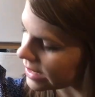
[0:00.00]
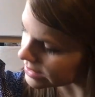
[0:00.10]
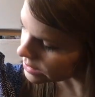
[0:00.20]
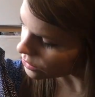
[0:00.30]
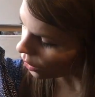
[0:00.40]
and
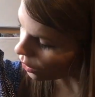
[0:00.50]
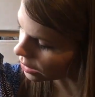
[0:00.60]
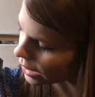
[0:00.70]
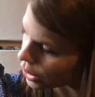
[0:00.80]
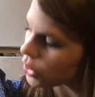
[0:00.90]
it's not
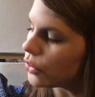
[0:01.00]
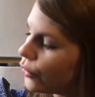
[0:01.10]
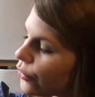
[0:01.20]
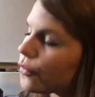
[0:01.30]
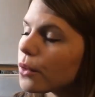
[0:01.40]
like a
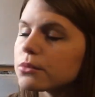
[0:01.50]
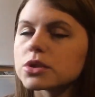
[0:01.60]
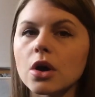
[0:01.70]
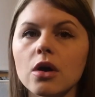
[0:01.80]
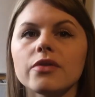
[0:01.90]
uniform
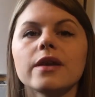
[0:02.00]
dot,